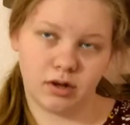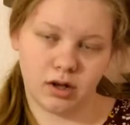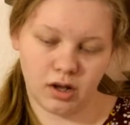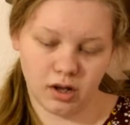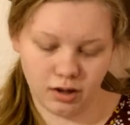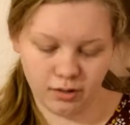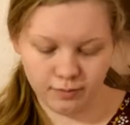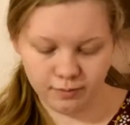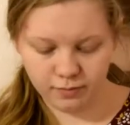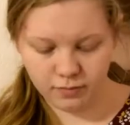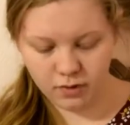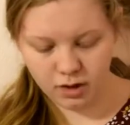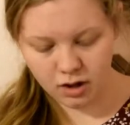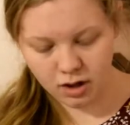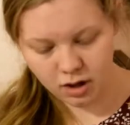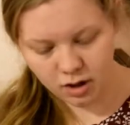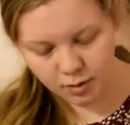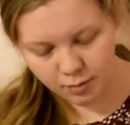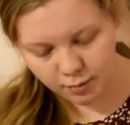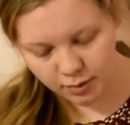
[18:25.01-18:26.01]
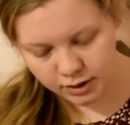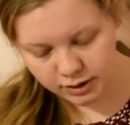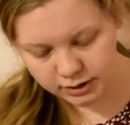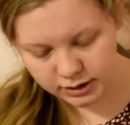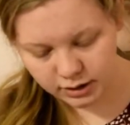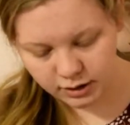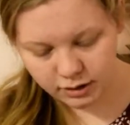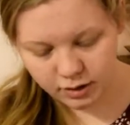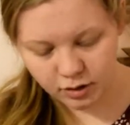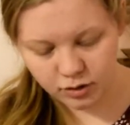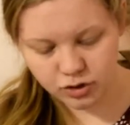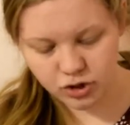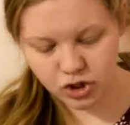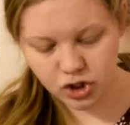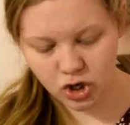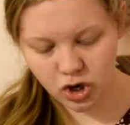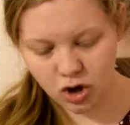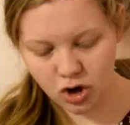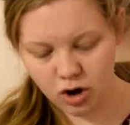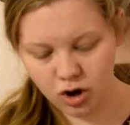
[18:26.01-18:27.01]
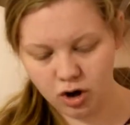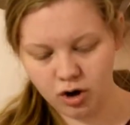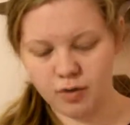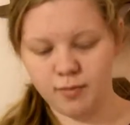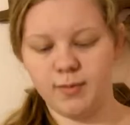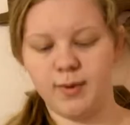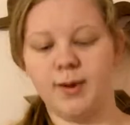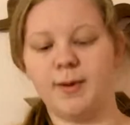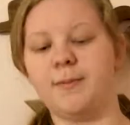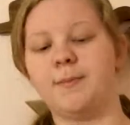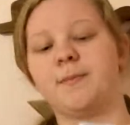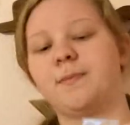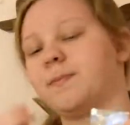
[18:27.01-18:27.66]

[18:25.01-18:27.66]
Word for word: Okay. But it's a little charm.